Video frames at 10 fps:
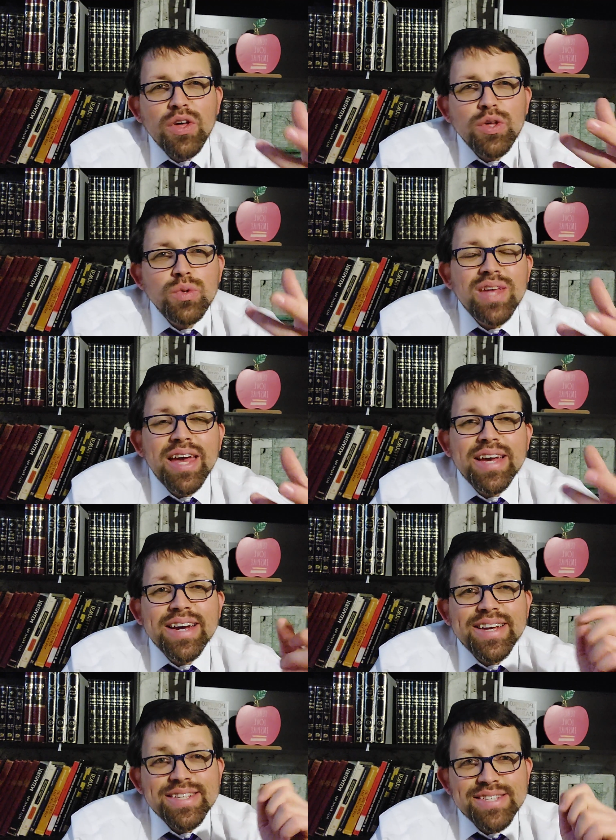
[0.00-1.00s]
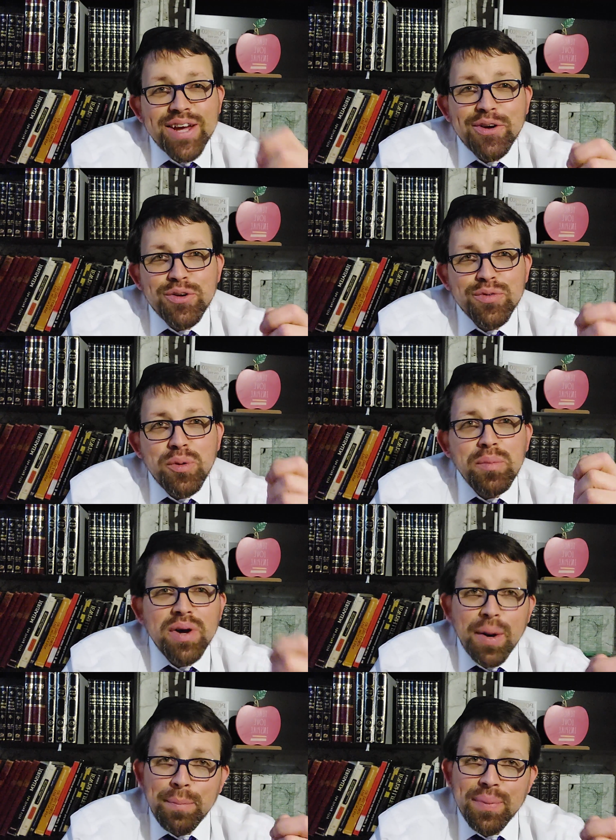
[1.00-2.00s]
You take a styrofoam
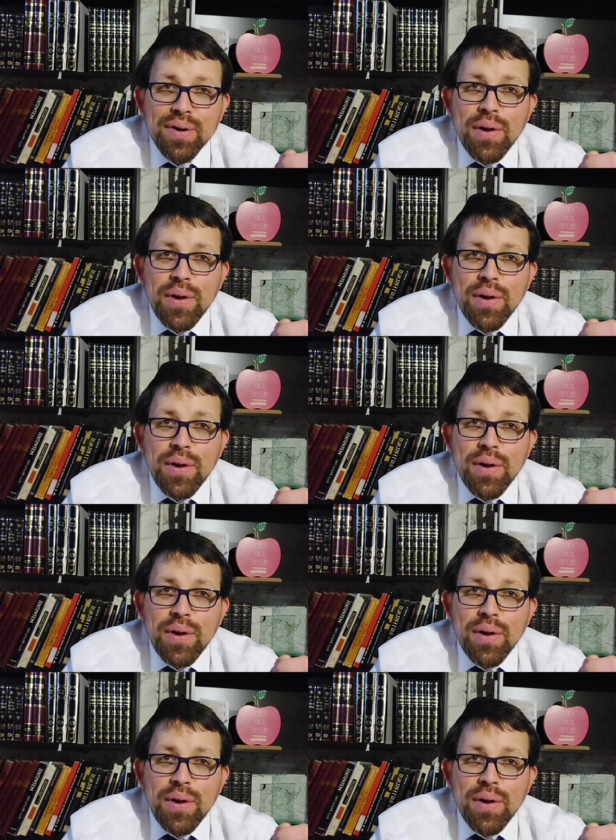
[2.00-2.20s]
cup,